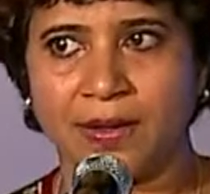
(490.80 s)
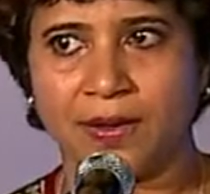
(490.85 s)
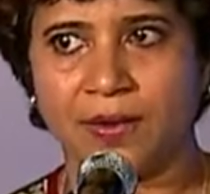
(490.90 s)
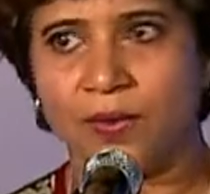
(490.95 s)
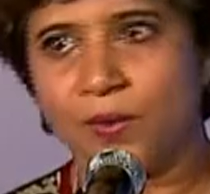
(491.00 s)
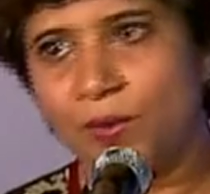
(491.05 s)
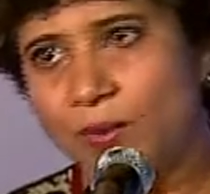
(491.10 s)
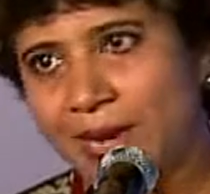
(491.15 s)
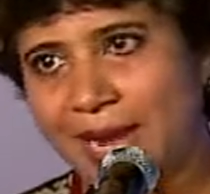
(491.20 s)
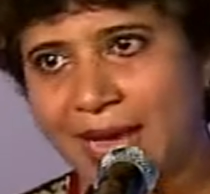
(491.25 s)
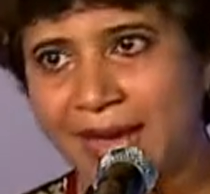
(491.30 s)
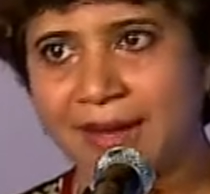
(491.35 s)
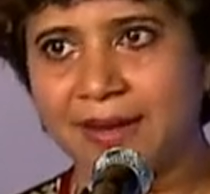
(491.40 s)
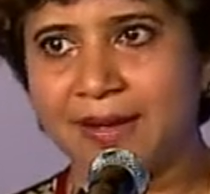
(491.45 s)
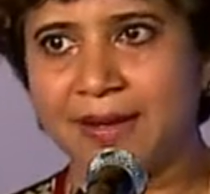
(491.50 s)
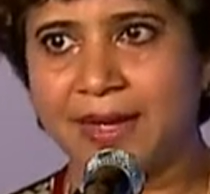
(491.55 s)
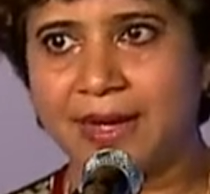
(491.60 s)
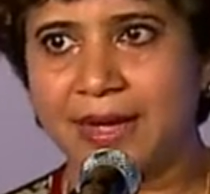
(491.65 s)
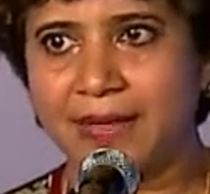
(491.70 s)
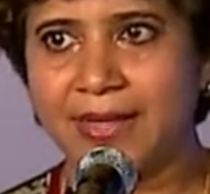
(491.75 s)

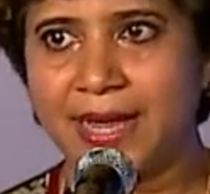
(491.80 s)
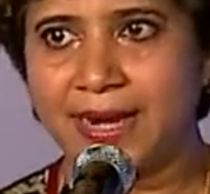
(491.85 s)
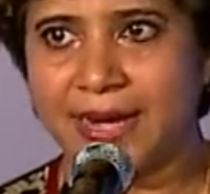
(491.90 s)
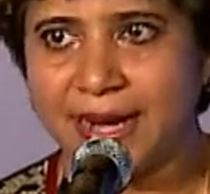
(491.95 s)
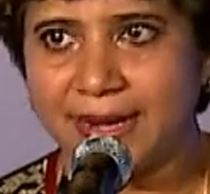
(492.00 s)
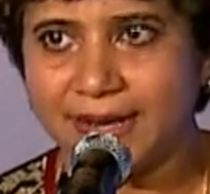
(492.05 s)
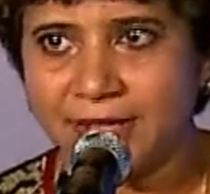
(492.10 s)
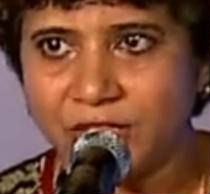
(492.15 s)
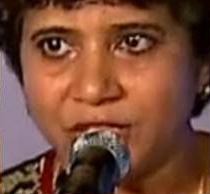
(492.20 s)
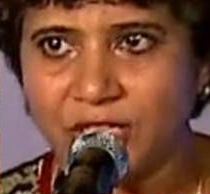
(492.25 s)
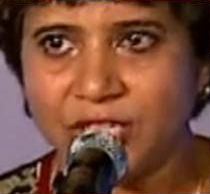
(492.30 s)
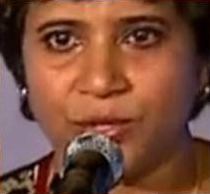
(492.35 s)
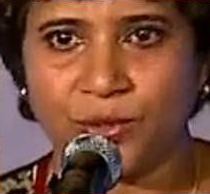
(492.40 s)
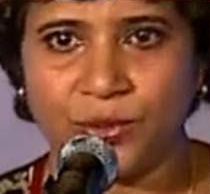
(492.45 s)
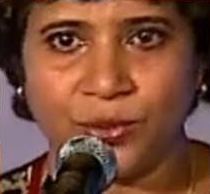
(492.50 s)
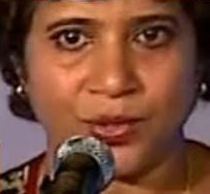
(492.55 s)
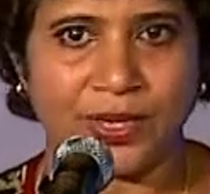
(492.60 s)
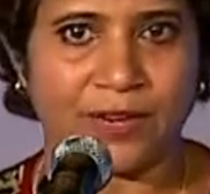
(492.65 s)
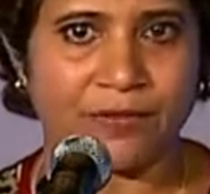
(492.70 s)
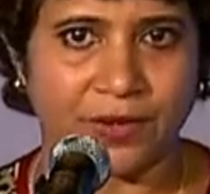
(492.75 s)
lack that energy to
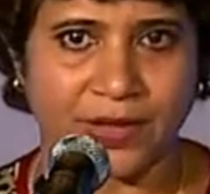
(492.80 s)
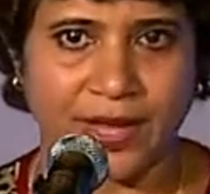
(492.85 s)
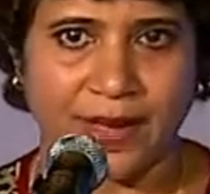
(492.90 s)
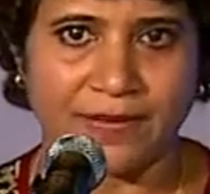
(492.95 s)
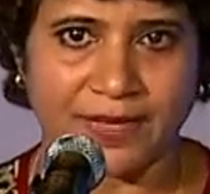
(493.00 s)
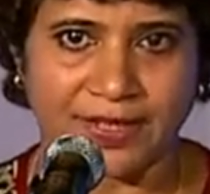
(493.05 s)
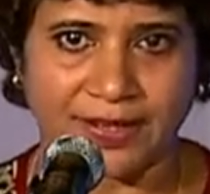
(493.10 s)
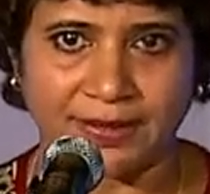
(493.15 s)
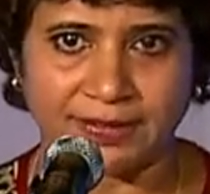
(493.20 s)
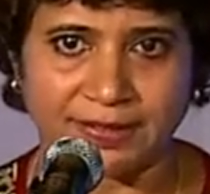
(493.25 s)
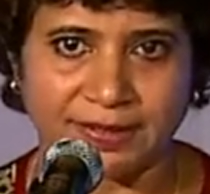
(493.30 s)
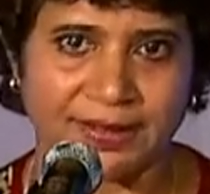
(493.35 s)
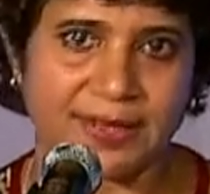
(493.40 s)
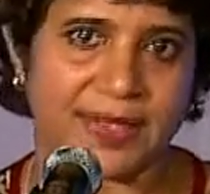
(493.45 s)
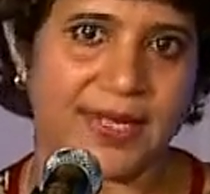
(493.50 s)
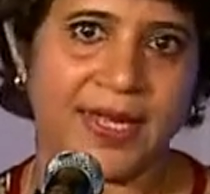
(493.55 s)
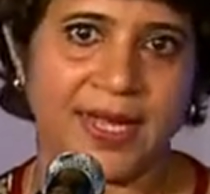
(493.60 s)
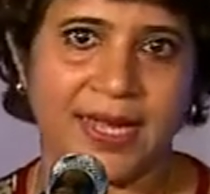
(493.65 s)
do it for themselves.